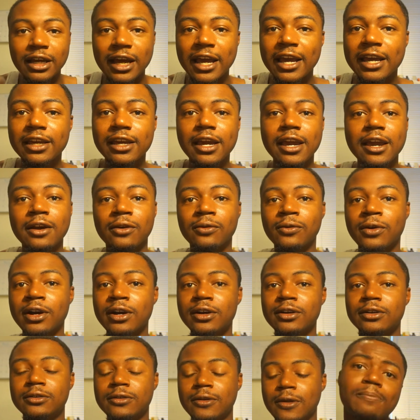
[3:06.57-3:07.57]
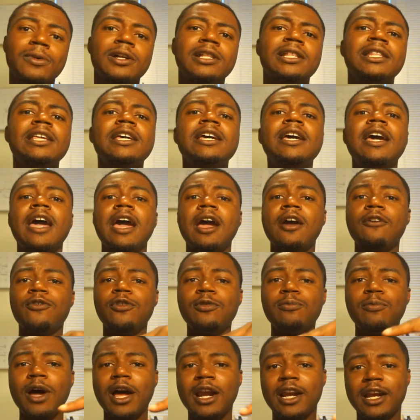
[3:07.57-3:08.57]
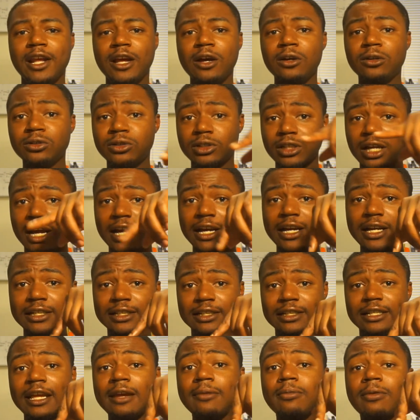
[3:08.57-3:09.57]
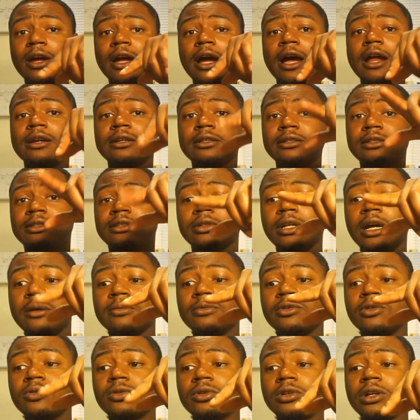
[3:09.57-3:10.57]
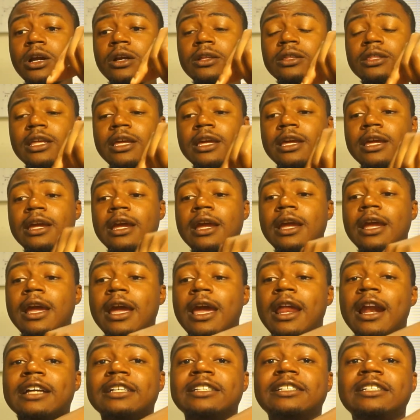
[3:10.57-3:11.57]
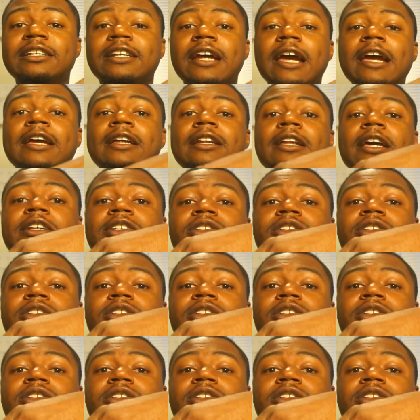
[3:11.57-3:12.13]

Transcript: the AK around. But then everybody else, I guess they kind of stop doing their thing. And I see they, they